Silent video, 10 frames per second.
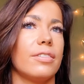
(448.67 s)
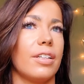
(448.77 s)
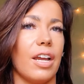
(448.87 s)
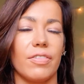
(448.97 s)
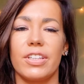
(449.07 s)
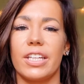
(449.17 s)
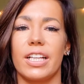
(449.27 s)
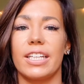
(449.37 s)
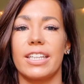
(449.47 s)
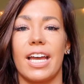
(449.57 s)
everything
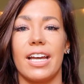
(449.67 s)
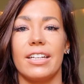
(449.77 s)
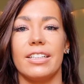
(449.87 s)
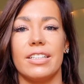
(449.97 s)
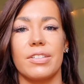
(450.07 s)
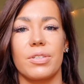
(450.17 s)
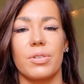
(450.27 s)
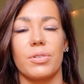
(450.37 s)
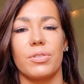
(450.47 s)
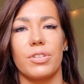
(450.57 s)
like that is
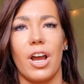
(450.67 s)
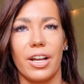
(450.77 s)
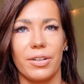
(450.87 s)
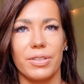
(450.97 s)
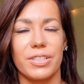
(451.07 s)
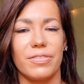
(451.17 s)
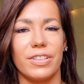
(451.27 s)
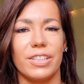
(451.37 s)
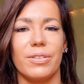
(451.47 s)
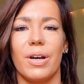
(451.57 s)
not going to fill
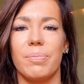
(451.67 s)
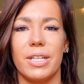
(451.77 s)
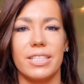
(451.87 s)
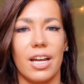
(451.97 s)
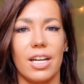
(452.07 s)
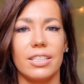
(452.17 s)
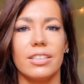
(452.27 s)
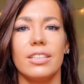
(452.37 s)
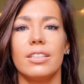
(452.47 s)
you up a ton.